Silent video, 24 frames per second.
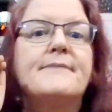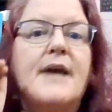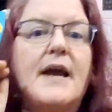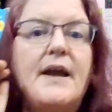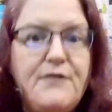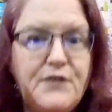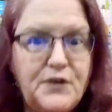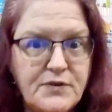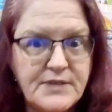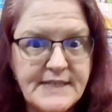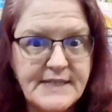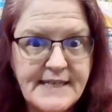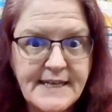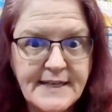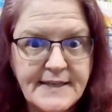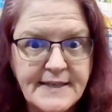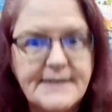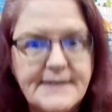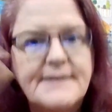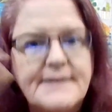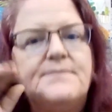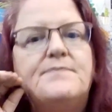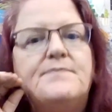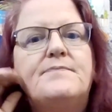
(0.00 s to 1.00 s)
If you're seeing
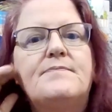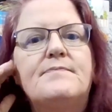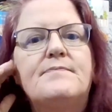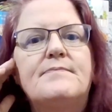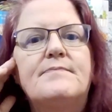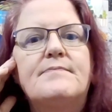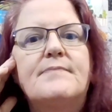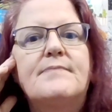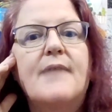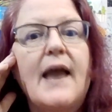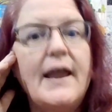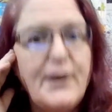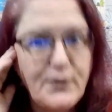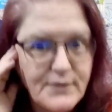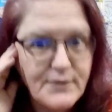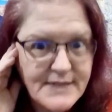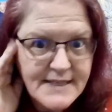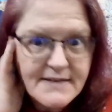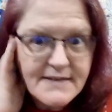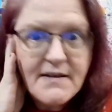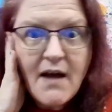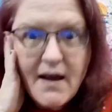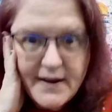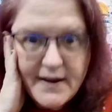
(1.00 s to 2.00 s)
this and you
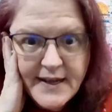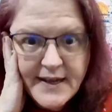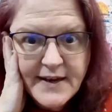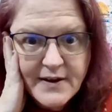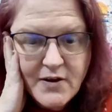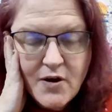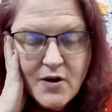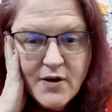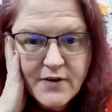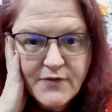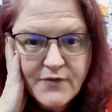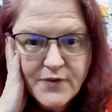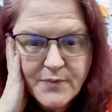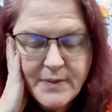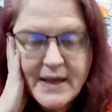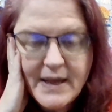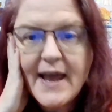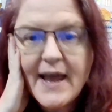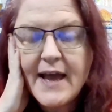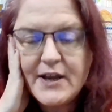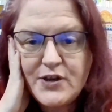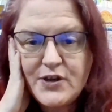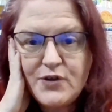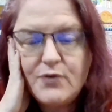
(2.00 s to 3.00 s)
did not get a card from me
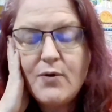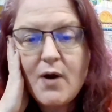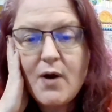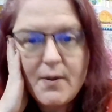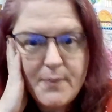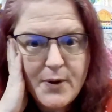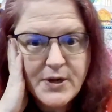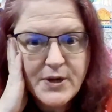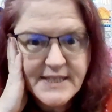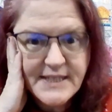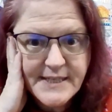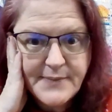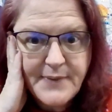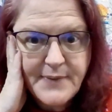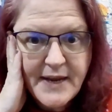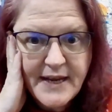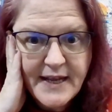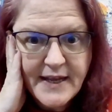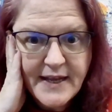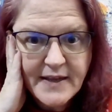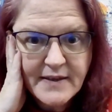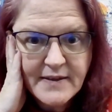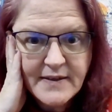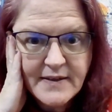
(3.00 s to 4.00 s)
and you are
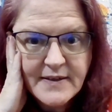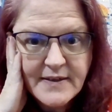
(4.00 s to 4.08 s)
participating,